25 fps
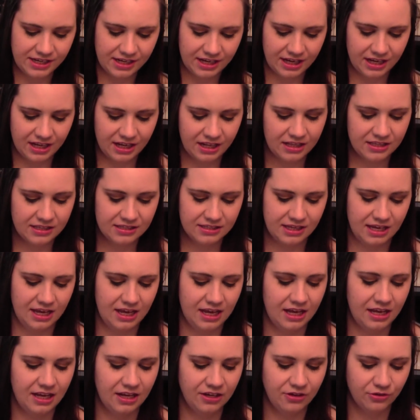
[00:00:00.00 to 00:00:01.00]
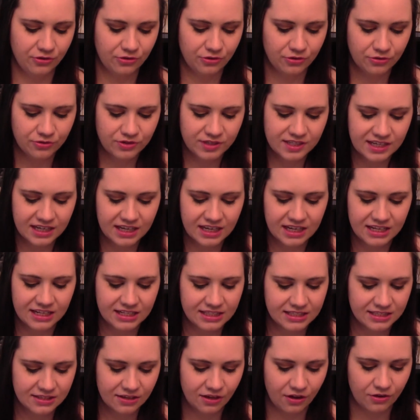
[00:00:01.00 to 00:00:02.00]
tickets and your cruise
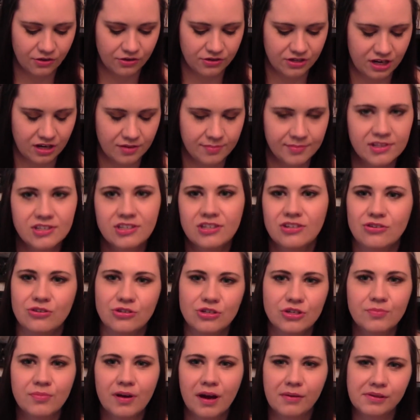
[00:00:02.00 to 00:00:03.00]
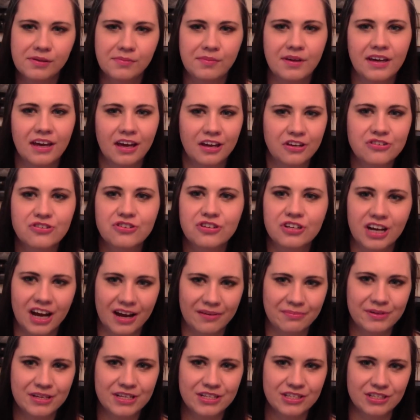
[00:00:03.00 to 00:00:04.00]
tickets, all your documents, and you should probably make extra
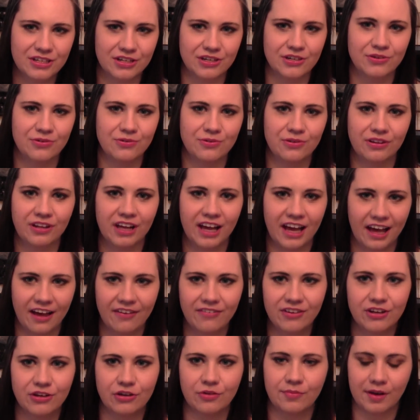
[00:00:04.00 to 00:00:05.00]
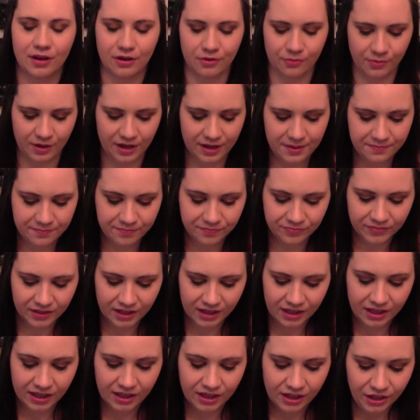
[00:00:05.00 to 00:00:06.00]
copies so you will have it no matter what.
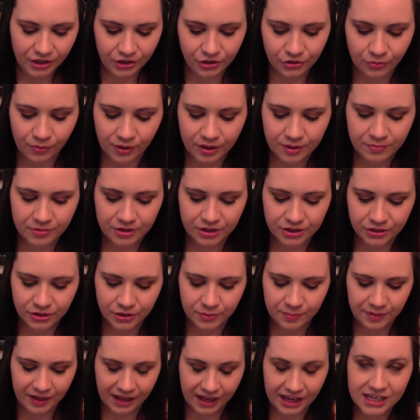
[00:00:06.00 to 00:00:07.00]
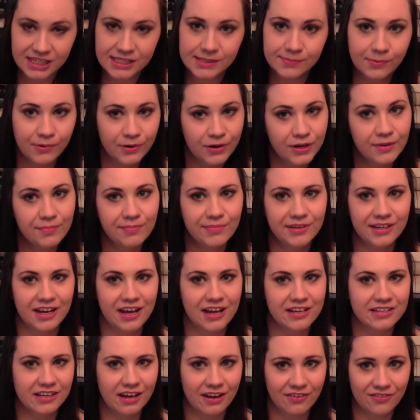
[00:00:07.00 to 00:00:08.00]
You'll want to bring your passport
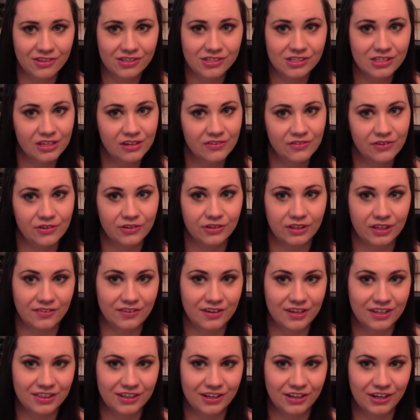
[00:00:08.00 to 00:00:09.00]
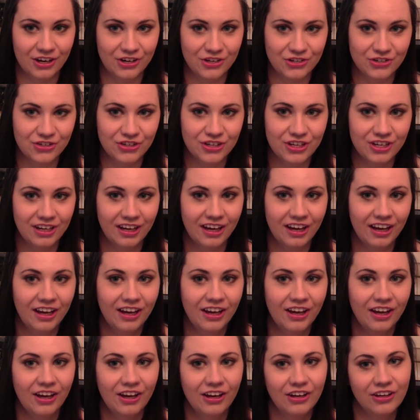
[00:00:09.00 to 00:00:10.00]
because obviously if you're leaving the country,
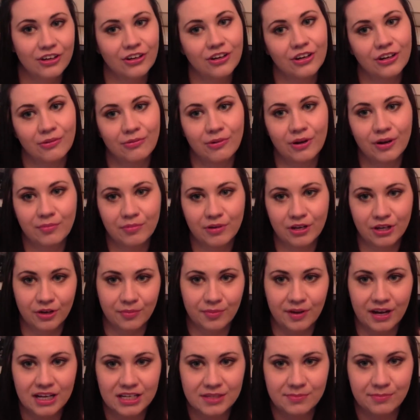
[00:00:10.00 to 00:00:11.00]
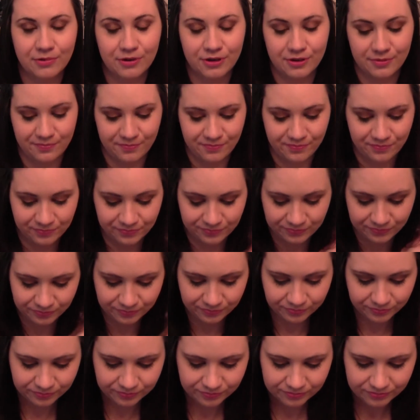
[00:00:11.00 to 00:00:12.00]
you're going to want to bring your passport.
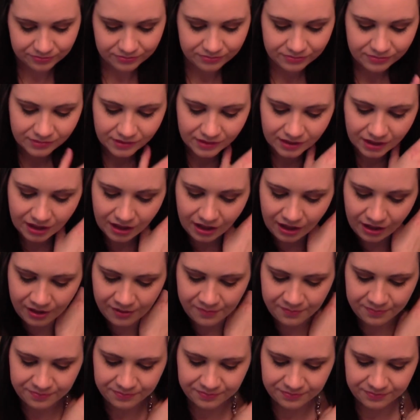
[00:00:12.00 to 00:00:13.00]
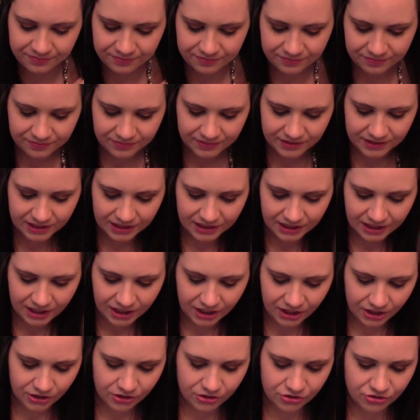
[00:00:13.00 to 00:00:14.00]

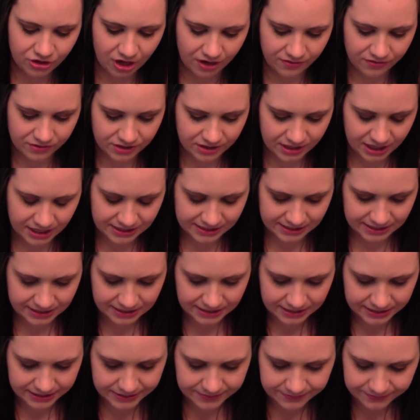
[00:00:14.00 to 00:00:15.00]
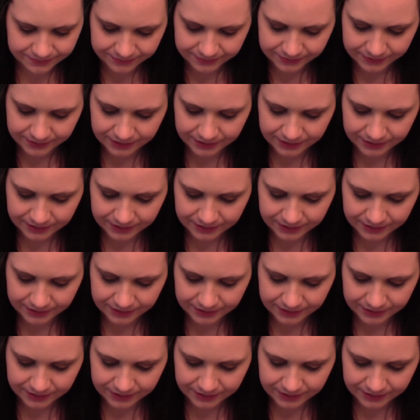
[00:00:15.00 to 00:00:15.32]
Your driver's license.